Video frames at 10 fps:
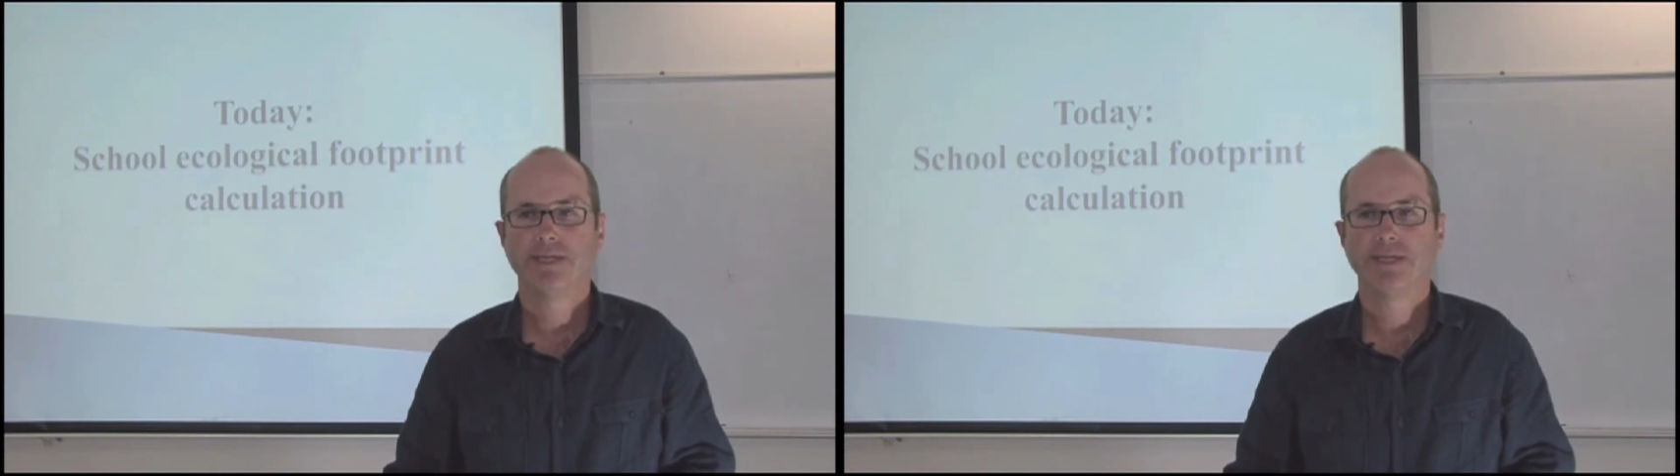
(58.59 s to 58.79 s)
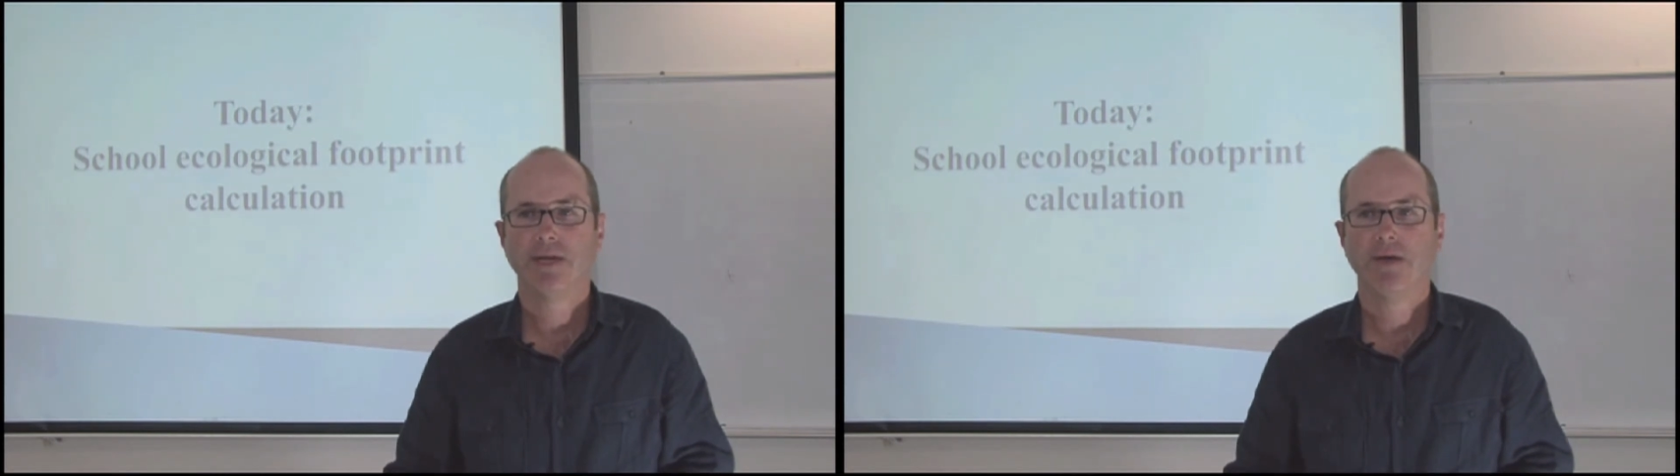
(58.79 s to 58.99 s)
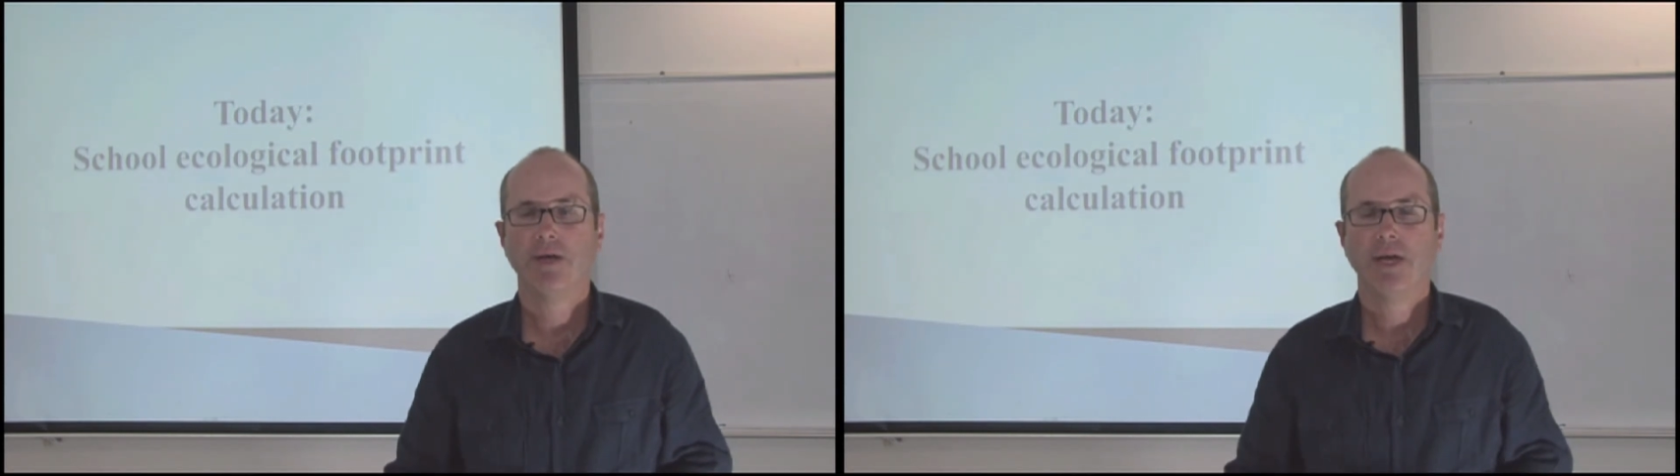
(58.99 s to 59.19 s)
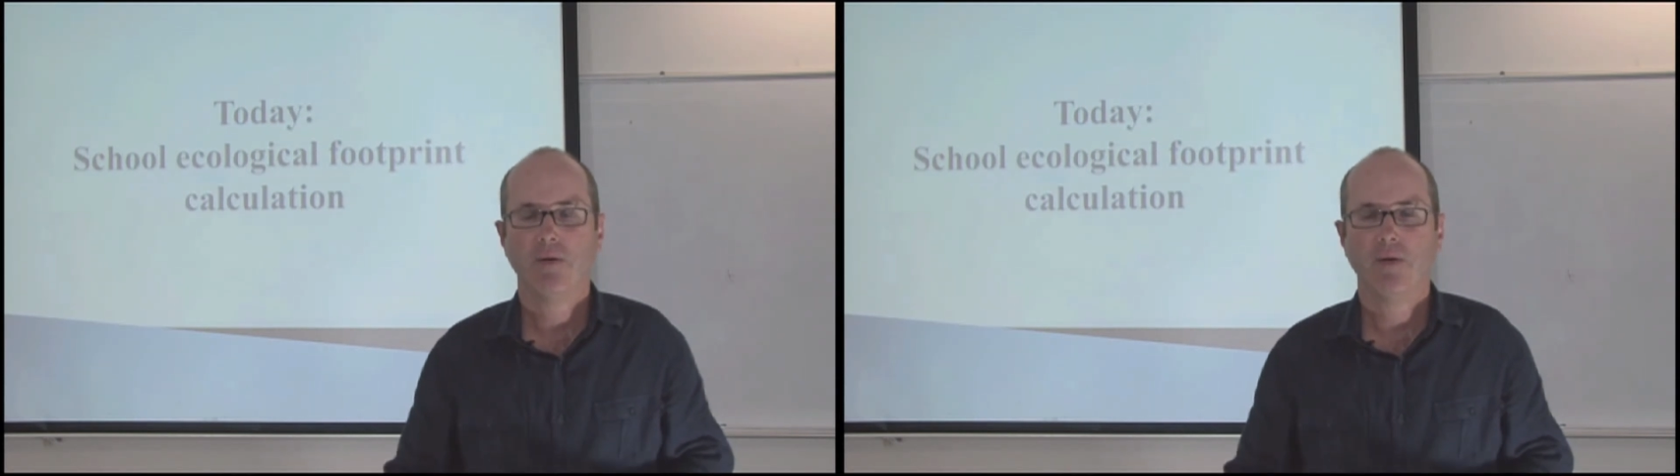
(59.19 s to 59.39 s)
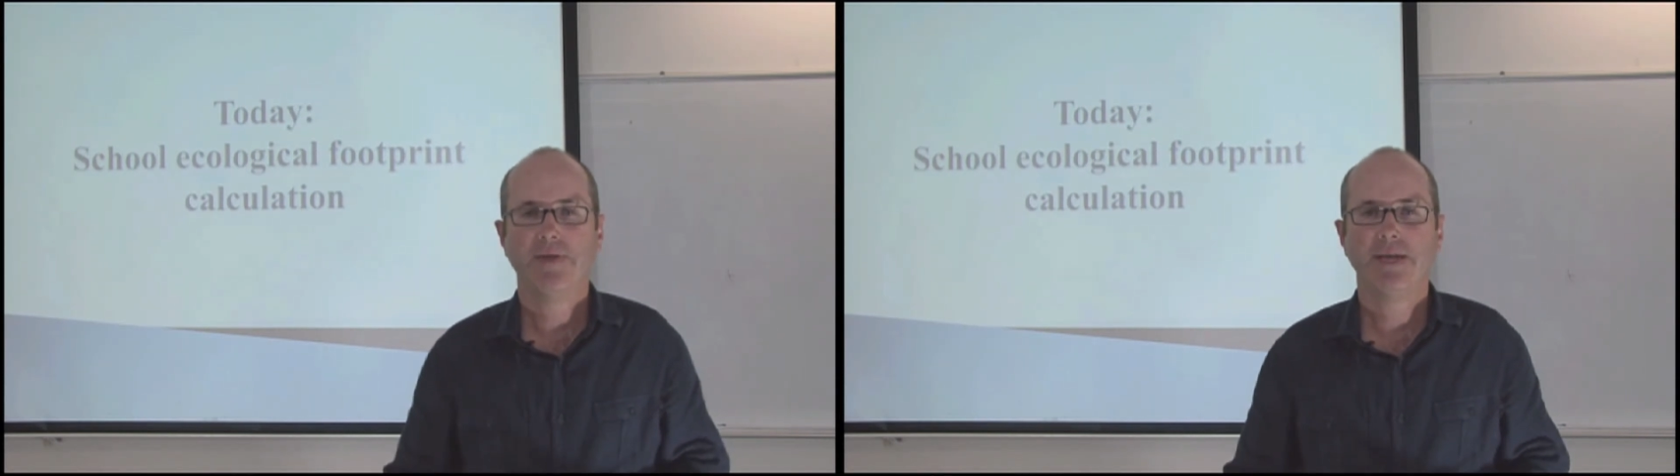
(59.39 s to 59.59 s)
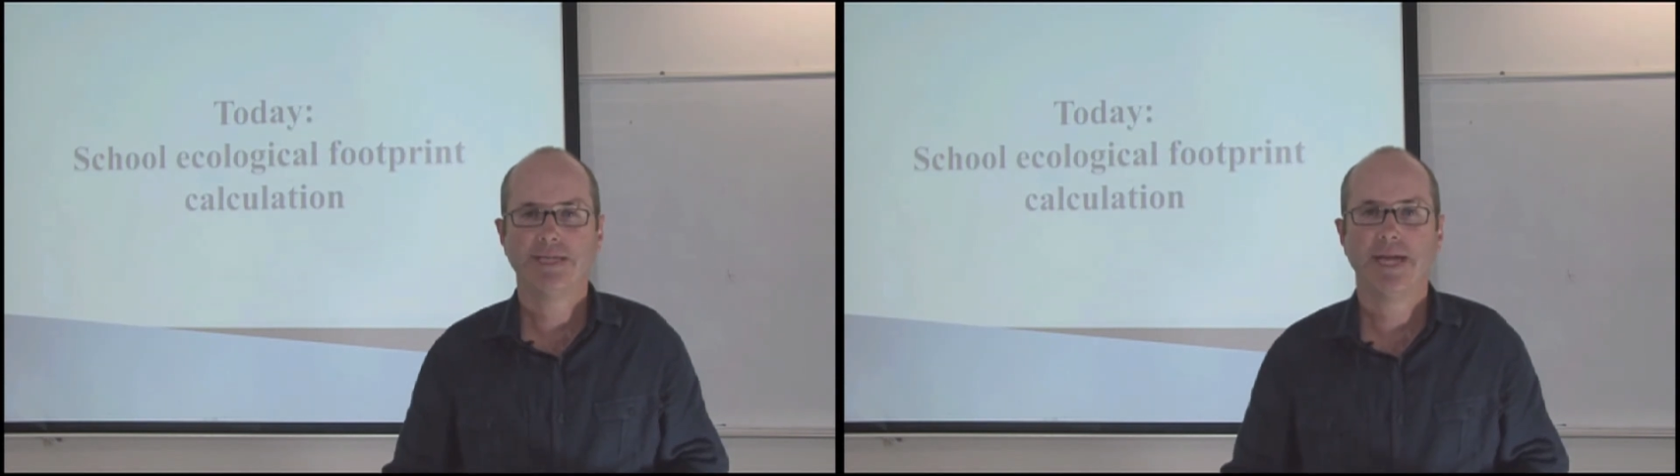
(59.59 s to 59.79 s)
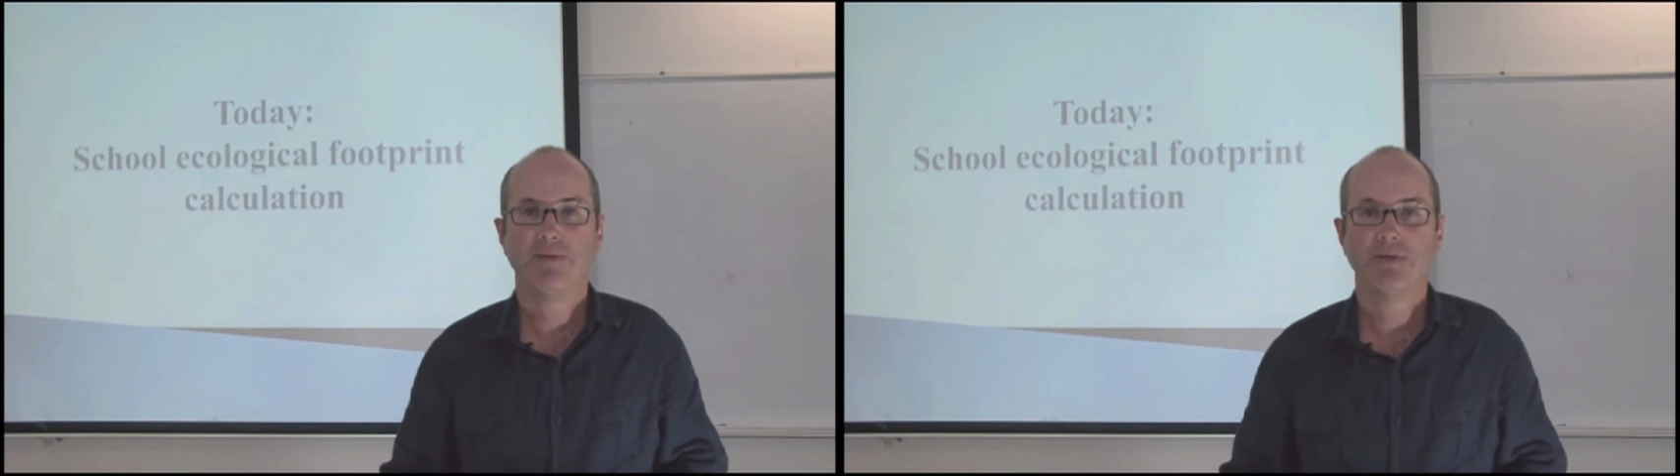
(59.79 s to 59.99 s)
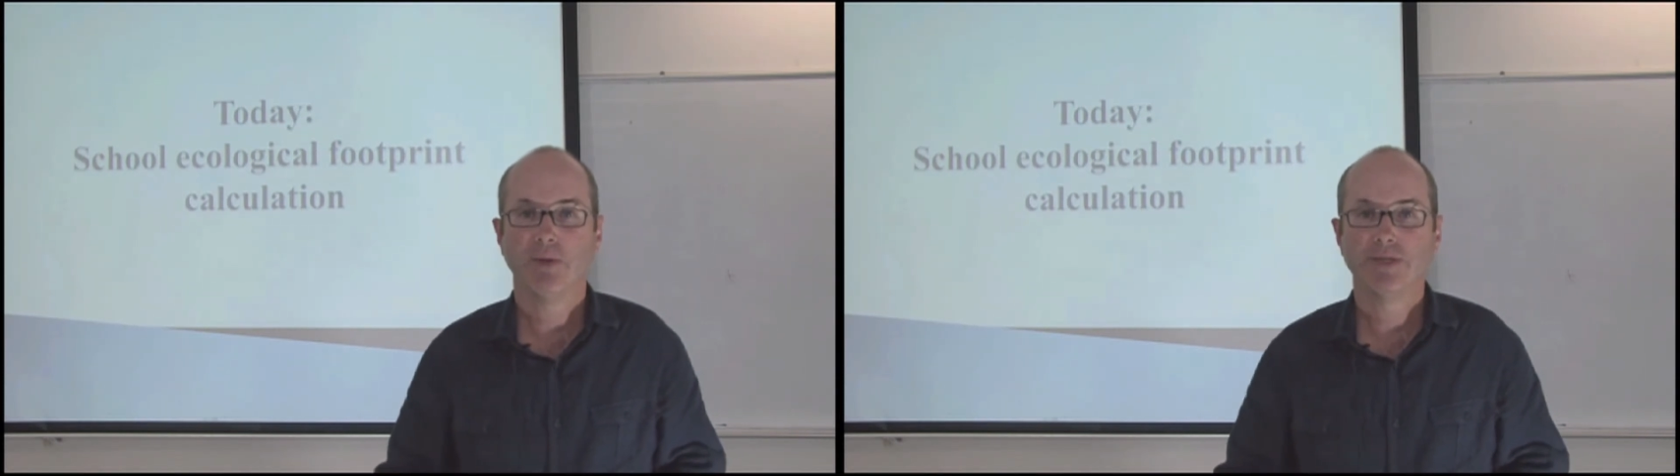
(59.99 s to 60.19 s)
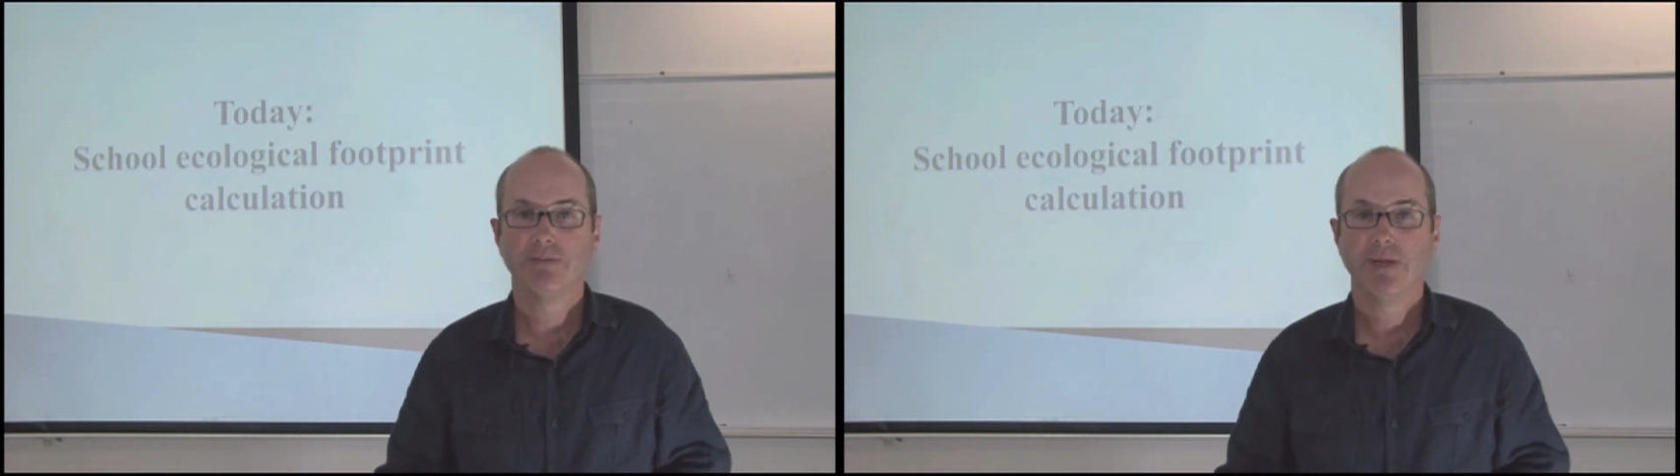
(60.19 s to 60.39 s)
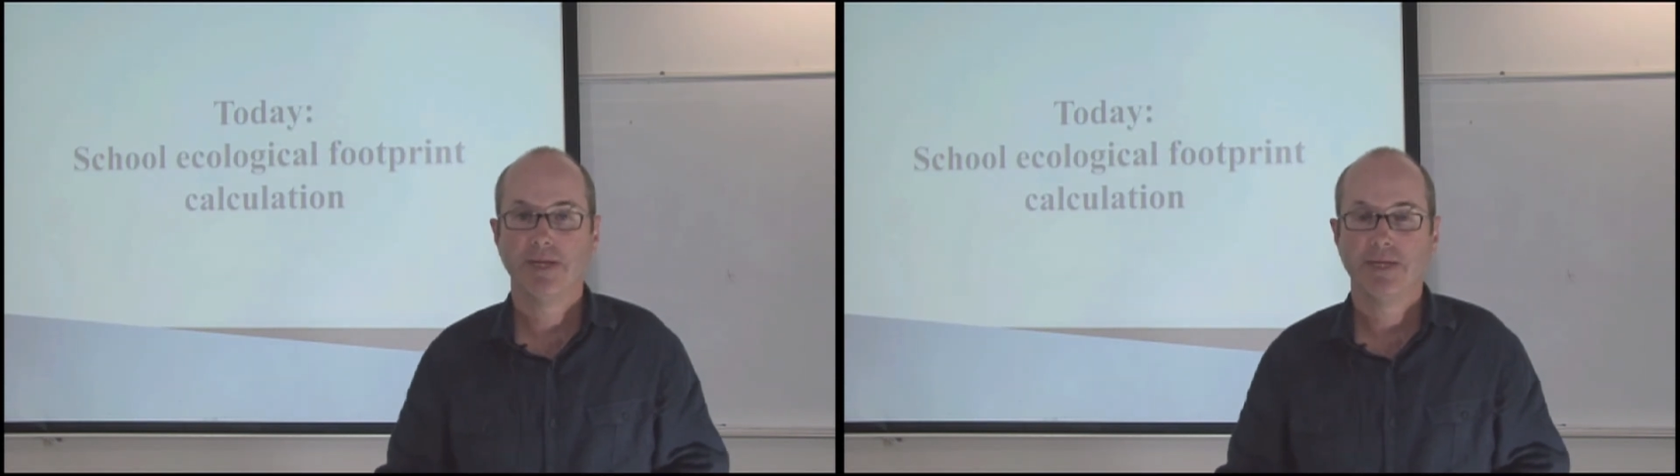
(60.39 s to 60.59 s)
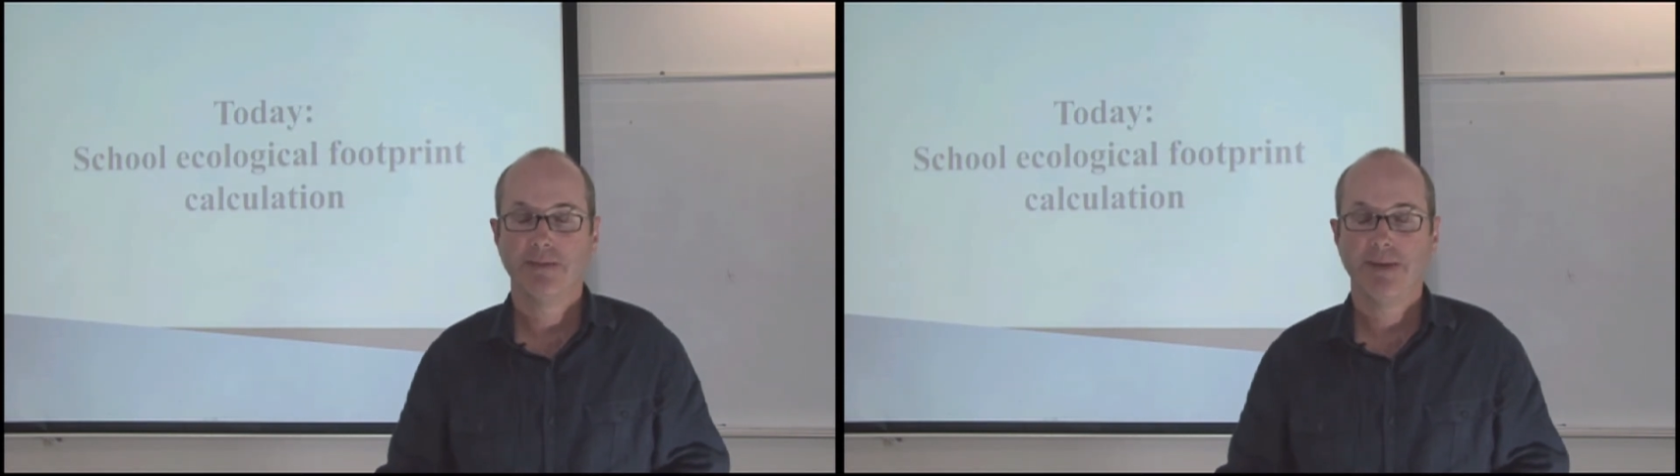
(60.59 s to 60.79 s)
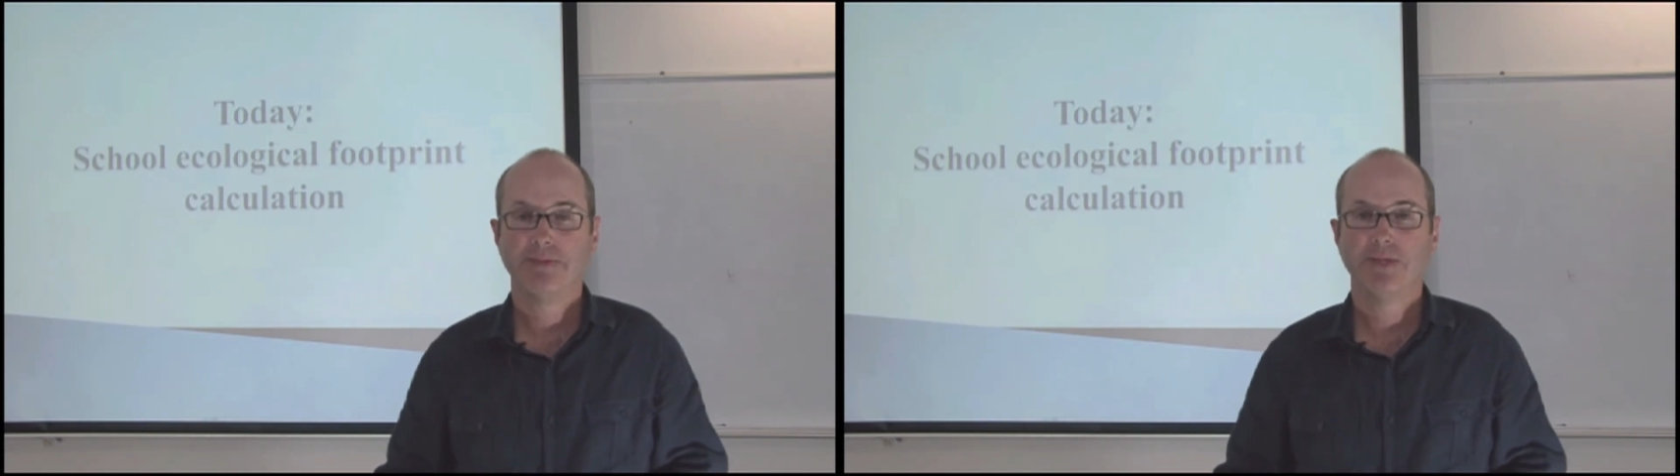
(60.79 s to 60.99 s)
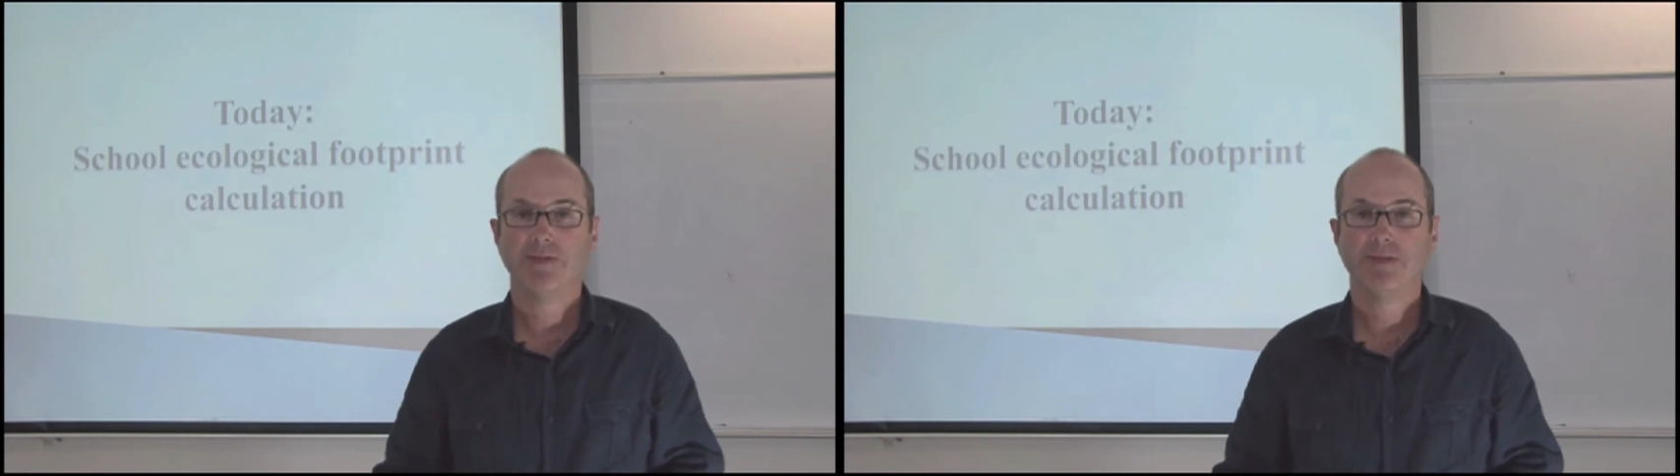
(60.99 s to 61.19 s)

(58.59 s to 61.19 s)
And so I think it's our responsibility to perhaps do